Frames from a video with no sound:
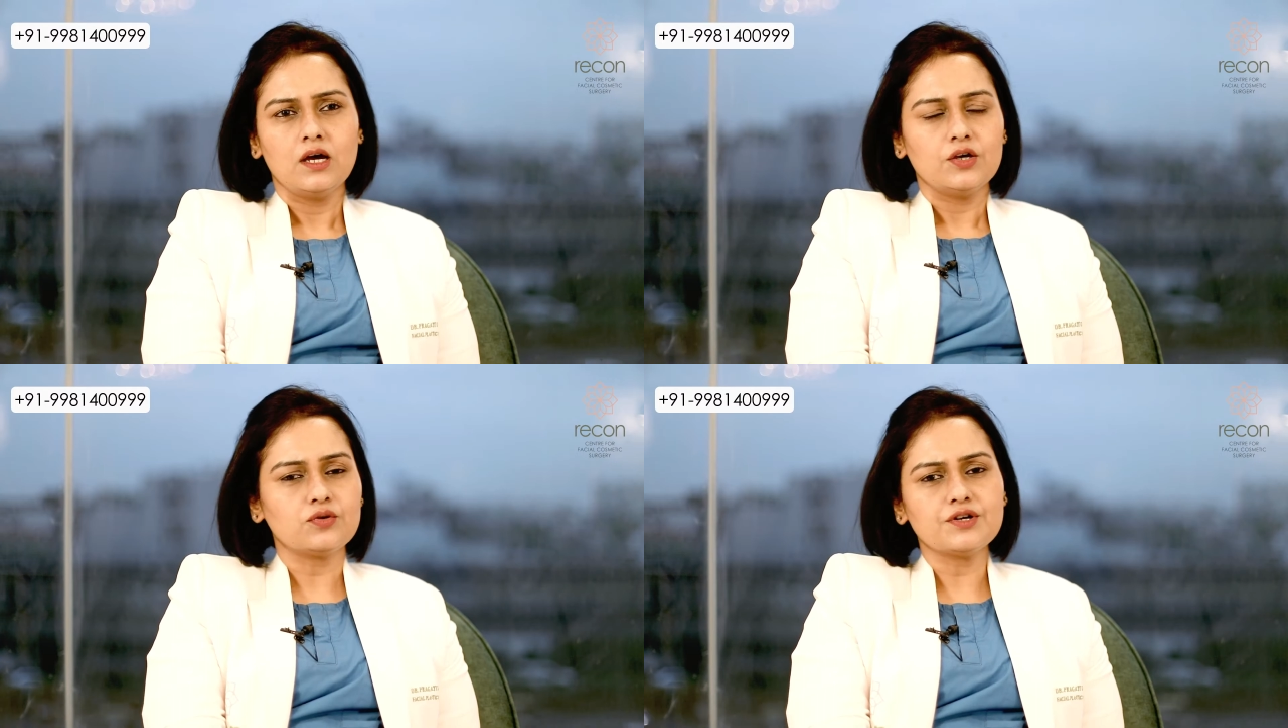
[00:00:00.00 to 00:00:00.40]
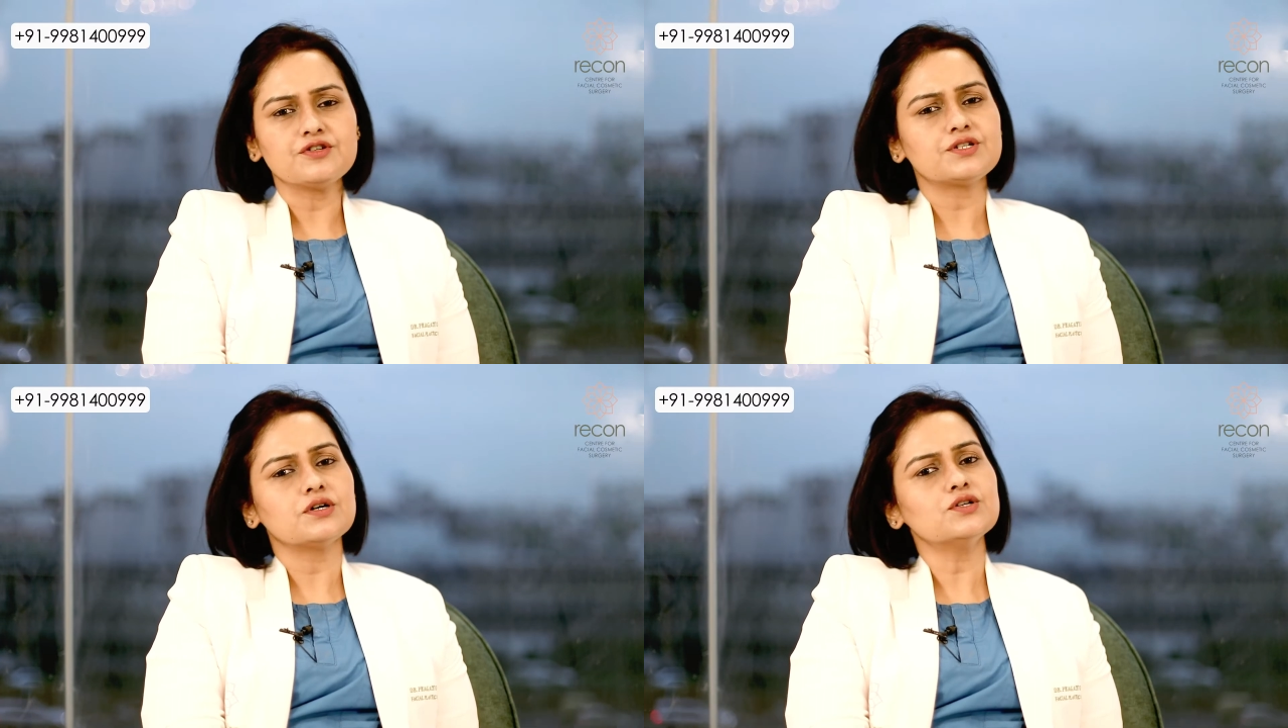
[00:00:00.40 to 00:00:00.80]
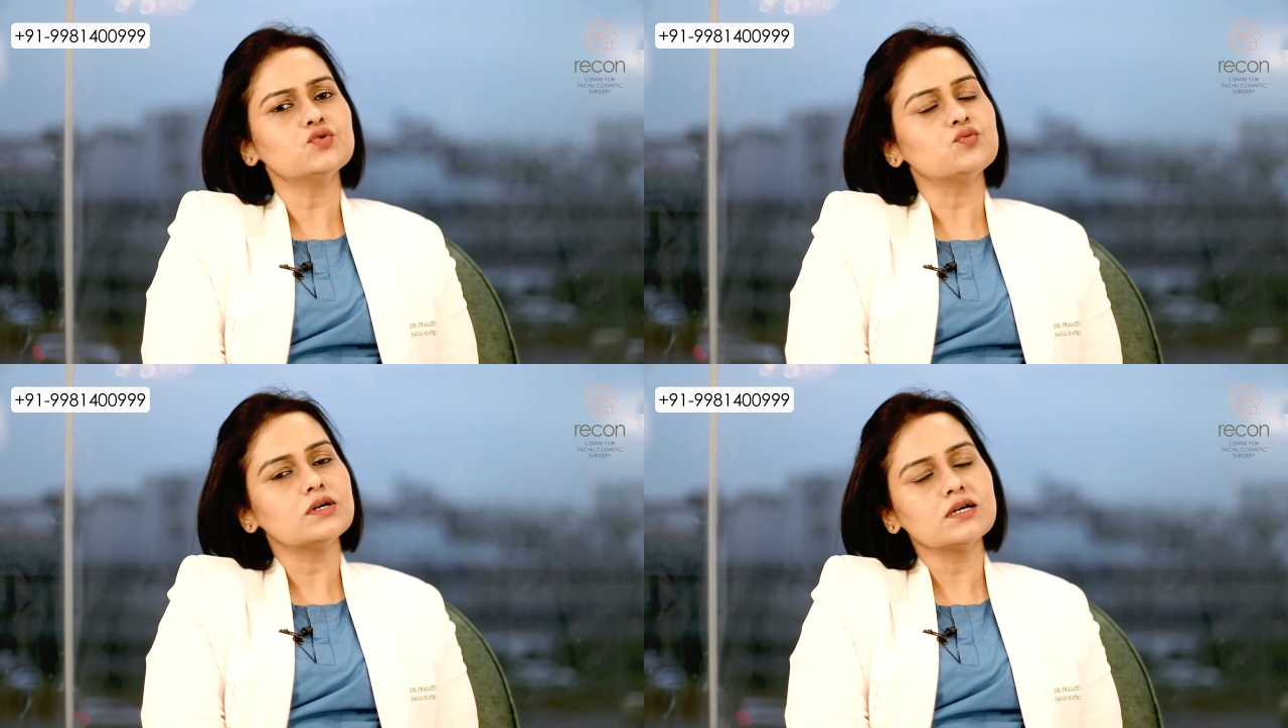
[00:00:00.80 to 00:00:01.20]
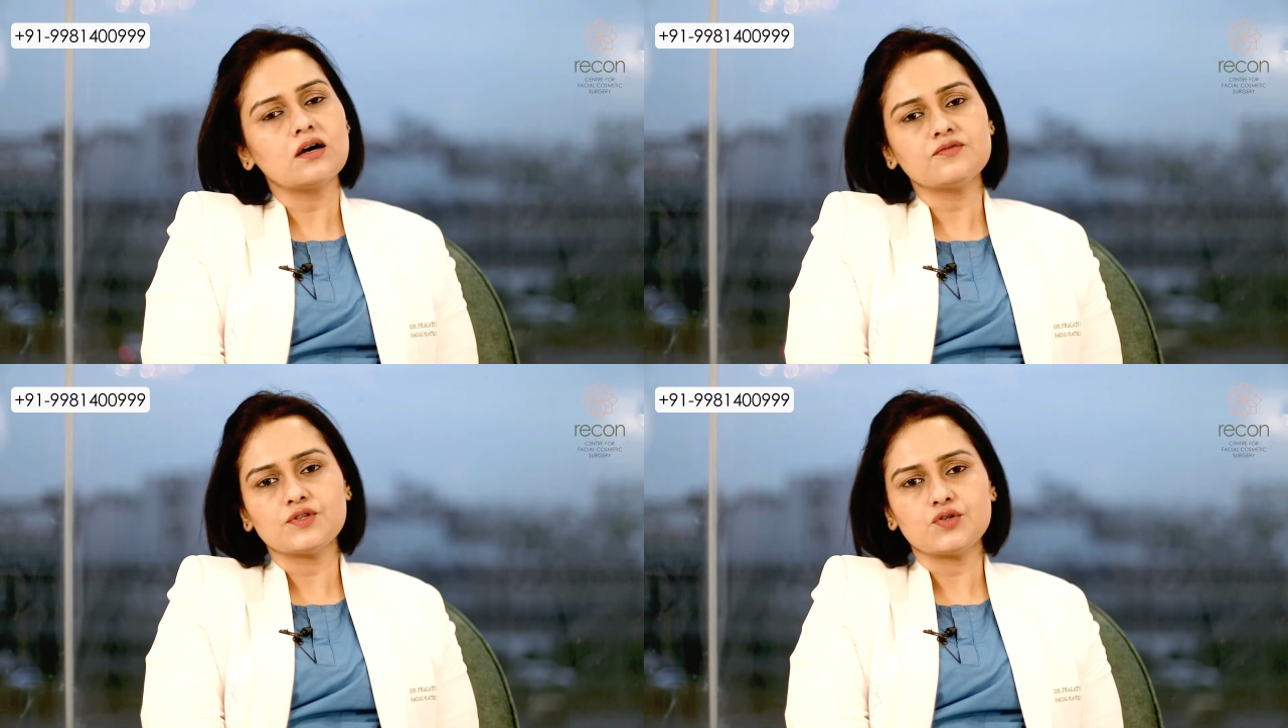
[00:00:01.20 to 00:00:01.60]
You can return to work
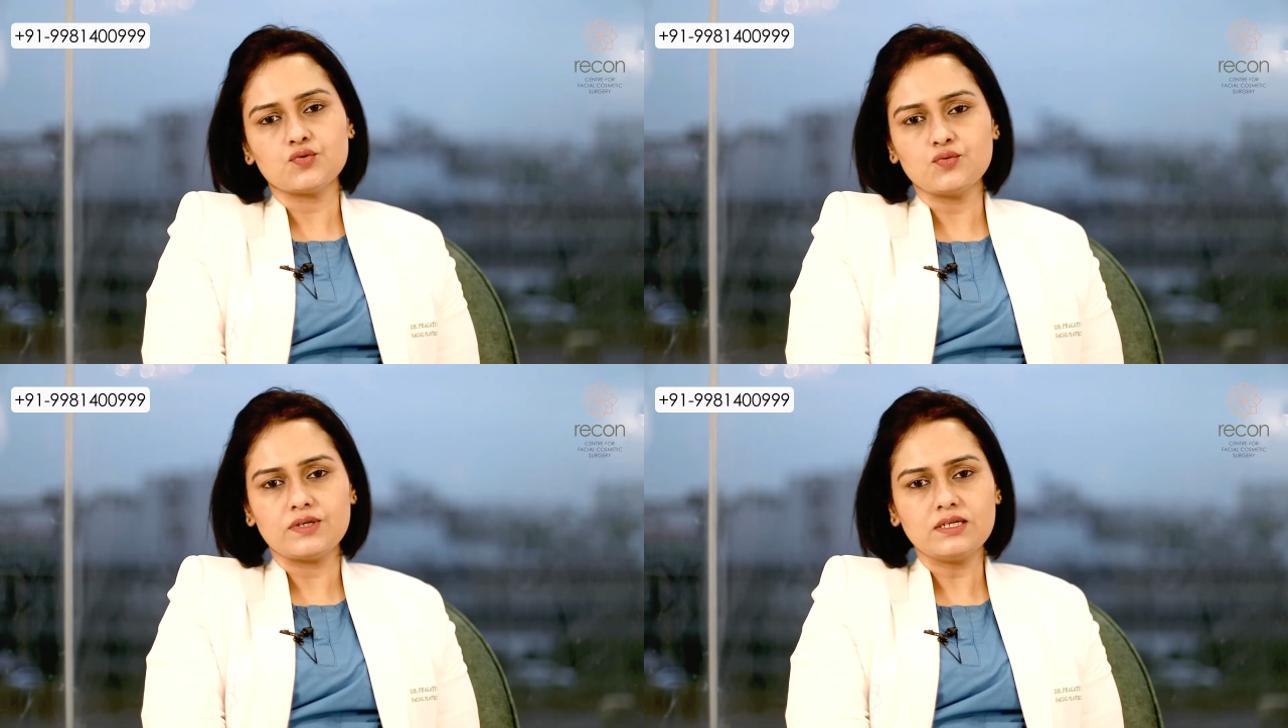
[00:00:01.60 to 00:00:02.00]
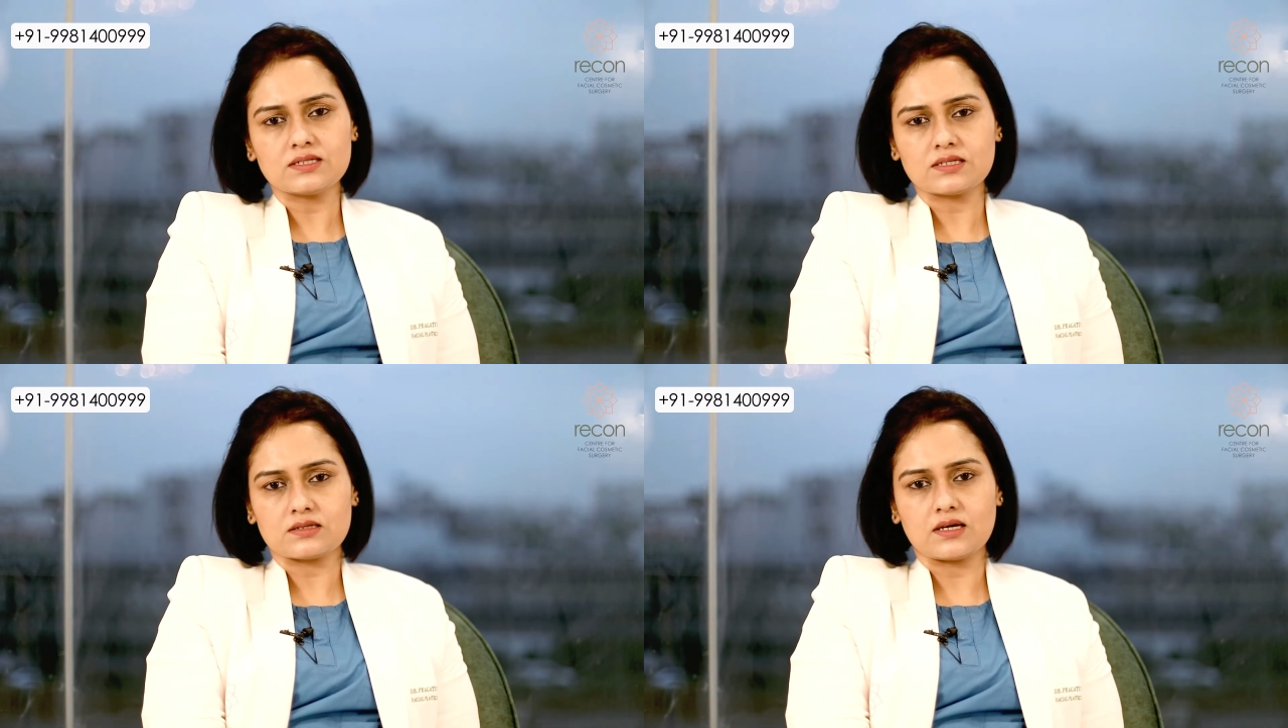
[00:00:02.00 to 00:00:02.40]
after 2 weeks.